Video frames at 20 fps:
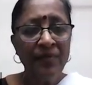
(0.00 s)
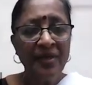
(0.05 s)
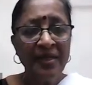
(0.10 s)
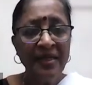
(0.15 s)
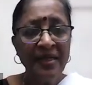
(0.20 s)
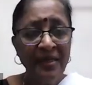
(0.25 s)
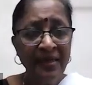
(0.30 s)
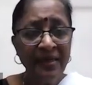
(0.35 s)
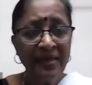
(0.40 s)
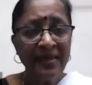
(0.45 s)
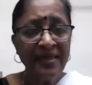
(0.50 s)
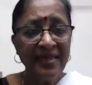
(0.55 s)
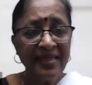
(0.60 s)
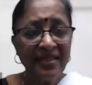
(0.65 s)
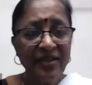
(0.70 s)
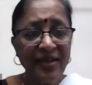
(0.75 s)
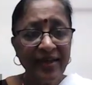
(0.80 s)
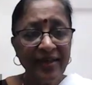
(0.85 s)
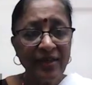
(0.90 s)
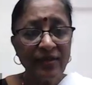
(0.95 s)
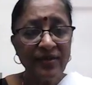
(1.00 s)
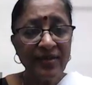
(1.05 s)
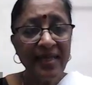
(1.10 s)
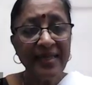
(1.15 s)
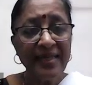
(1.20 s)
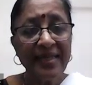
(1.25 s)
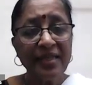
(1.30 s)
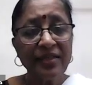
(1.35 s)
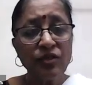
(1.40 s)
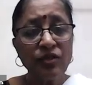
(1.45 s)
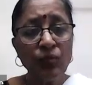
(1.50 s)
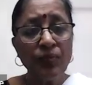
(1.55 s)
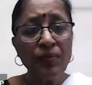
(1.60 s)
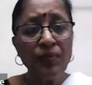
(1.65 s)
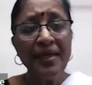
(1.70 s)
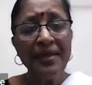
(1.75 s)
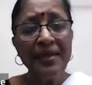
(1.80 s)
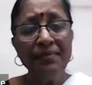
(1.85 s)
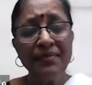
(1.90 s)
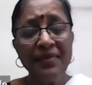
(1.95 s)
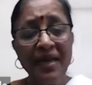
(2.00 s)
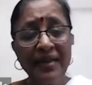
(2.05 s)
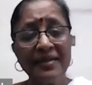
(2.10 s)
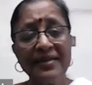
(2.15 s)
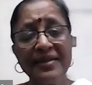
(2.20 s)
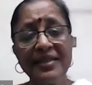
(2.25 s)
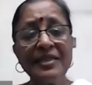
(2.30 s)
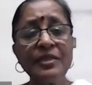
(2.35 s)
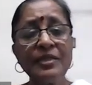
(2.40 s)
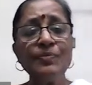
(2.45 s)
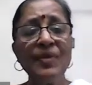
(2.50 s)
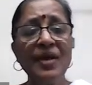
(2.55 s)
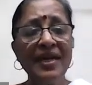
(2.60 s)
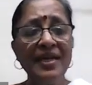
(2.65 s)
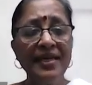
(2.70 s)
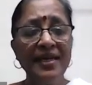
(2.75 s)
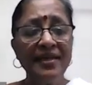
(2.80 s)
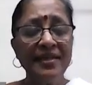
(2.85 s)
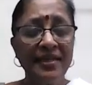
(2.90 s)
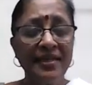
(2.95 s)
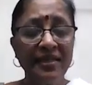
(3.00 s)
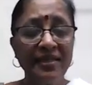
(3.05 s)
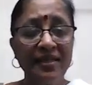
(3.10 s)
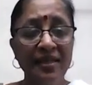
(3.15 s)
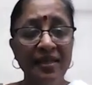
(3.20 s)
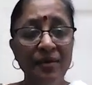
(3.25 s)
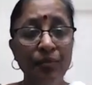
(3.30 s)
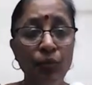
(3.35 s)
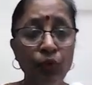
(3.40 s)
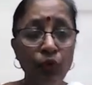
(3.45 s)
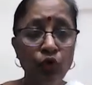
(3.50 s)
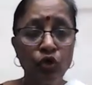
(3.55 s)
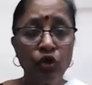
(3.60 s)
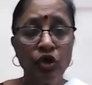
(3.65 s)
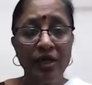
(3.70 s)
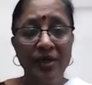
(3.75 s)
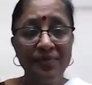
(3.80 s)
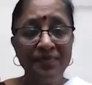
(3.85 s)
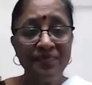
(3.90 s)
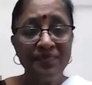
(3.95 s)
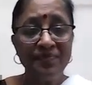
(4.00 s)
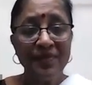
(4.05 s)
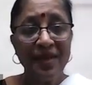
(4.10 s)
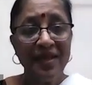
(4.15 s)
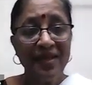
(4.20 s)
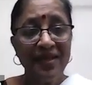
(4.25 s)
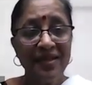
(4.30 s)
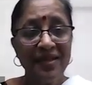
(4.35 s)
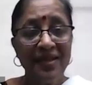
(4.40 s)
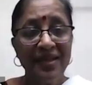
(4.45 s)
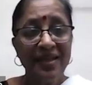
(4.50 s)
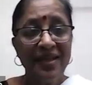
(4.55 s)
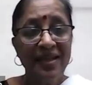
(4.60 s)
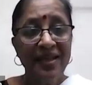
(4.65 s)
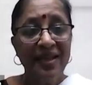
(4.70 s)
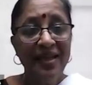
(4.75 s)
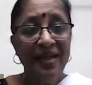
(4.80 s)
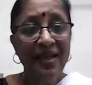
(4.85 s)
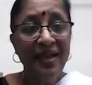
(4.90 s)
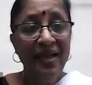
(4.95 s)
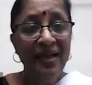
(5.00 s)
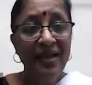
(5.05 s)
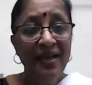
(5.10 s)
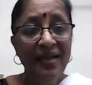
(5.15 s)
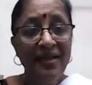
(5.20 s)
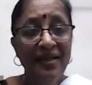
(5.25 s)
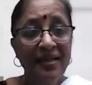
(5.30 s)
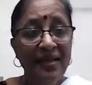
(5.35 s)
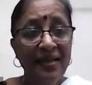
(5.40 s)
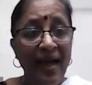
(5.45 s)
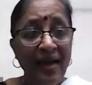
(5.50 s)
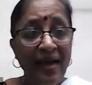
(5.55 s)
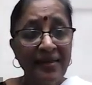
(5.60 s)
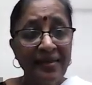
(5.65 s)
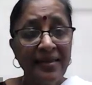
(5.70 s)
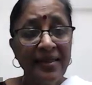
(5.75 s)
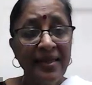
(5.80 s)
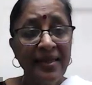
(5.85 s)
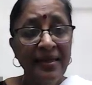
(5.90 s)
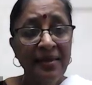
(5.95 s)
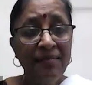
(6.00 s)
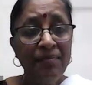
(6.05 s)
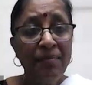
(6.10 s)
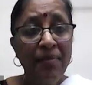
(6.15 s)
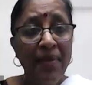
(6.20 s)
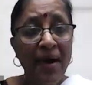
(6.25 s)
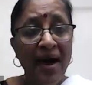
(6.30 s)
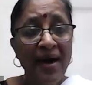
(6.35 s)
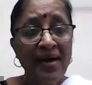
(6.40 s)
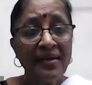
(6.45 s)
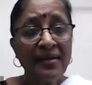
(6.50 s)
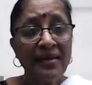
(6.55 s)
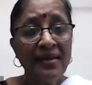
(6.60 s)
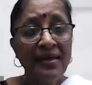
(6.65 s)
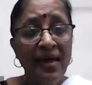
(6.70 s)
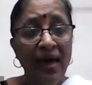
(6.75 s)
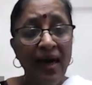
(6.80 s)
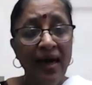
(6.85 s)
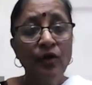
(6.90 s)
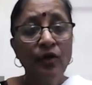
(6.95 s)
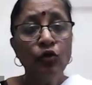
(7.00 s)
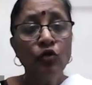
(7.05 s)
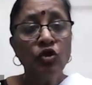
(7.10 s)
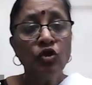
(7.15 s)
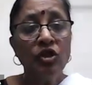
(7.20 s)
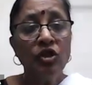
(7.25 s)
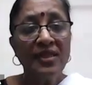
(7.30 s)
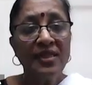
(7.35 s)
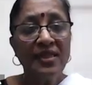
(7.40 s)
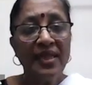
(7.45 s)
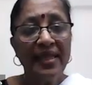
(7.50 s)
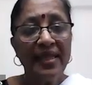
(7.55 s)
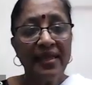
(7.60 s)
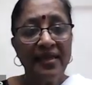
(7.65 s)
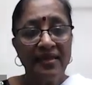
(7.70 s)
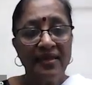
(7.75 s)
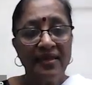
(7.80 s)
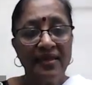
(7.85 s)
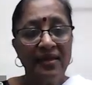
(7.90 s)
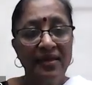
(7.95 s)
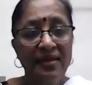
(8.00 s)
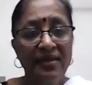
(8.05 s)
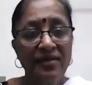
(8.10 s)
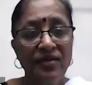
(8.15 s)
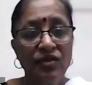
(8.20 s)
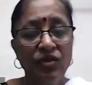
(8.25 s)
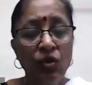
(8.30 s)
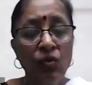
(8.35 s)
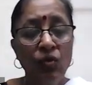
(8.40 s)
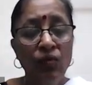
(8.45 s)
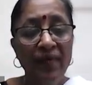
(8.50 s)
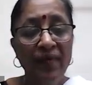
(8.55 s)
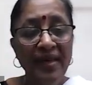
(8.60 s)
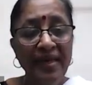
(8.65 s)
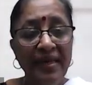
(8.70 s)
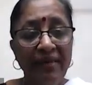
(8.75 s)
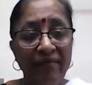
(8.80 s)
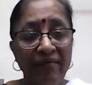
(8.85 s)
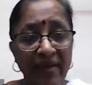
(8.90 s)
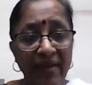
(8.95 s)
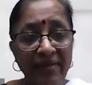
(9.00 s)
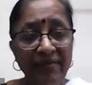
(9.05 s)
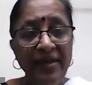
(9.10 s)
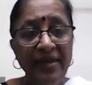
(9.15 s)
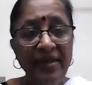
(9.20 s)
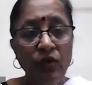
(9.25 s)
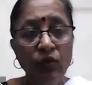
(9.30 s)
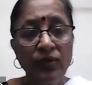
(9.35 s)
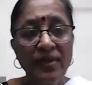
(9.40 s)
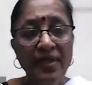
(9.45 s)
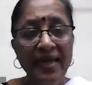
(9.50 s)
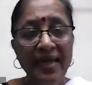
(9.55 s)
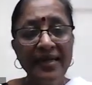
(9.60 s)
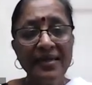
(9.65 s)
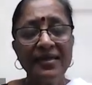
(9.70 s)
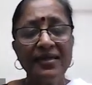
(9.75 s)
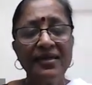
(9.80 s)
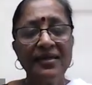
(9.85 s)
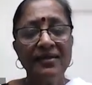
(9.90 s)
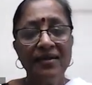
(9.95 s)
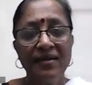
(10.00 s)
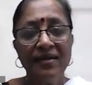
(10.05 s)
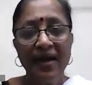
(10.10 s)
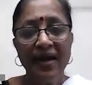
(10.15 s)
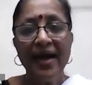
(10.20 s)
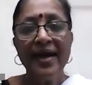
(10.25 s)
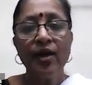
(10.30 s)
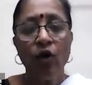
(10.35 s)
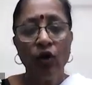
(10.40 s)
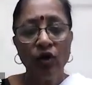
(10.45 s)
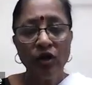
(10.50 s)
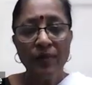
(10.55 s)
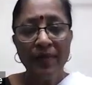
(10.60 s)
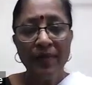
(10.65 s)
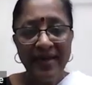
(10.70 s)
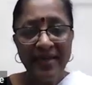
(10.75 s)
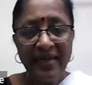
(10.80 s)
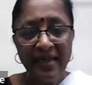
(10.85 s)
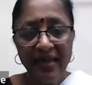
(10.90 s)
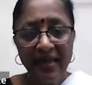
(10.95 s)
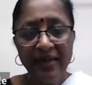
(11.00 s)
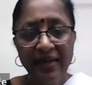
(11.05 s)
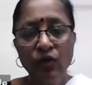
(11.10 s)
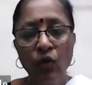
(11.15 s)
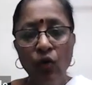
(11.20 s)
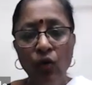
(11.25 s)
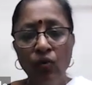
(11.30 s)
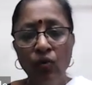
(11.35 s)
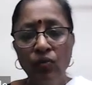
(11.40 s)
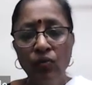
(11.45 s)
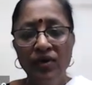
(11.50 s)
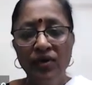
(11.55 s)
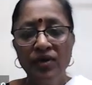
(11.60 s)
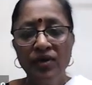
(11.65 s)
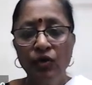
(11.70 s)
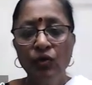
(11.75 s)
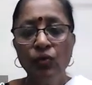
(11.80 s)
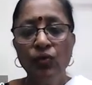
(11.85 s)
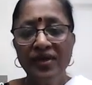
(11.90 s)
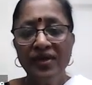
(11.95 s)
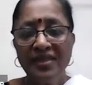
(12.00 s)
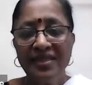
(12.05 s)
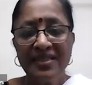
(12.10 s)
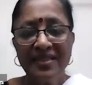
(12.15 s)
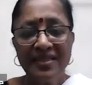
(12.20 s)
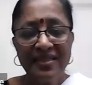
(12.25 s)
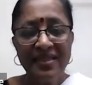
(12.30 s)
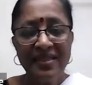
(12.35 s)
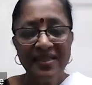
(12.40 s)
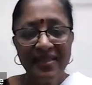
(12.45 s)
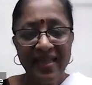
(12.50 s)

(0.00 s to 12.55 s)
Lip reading: Here he's trying to say that supreme resplendent Purusha. Yati Partha Anuchintayan. So when we do that, I automatically go towards